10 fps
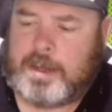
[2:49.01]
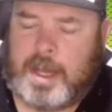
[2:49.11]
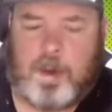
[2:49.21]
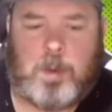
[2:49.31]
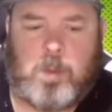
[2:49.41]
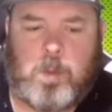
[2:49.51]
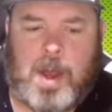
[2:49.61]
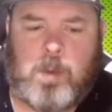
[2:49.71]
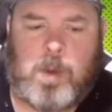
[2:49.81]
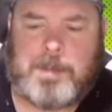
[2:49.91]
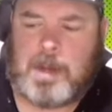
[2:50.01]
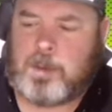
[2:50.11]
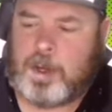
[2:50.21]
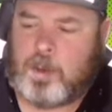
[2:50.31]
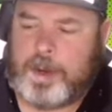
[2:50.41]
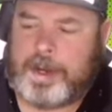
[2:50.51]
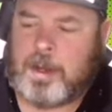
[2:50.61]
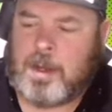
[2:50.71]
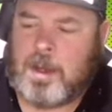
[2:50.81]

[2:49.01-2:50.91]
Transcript: they got wiped out pretty quick.